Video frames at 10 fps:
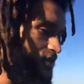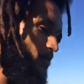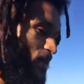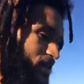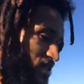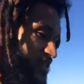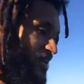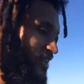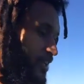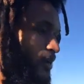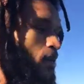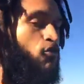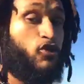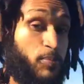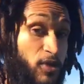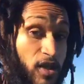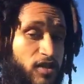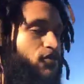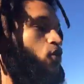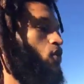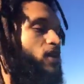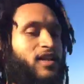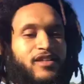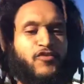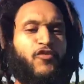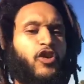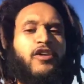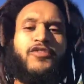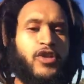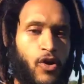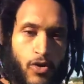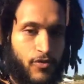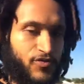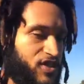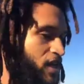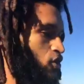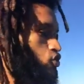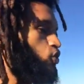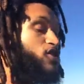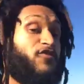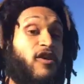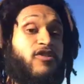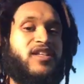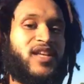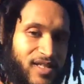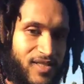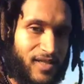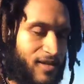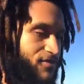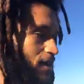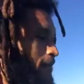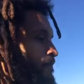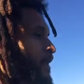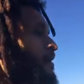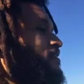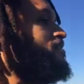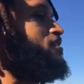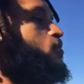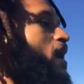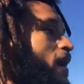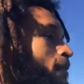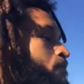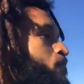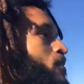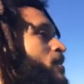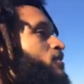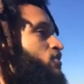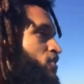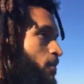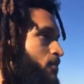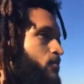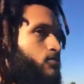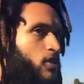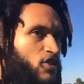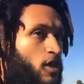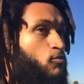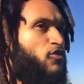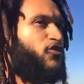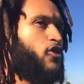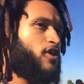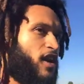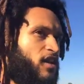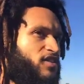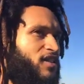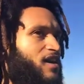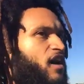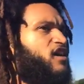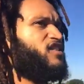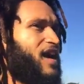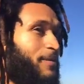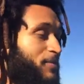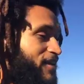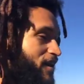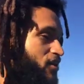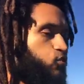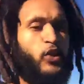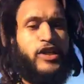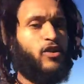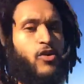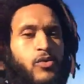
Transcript: Your penis is like your reproductive organ. It's full of nerves, so it's very sensitive, right? This is why some refer to us, we know who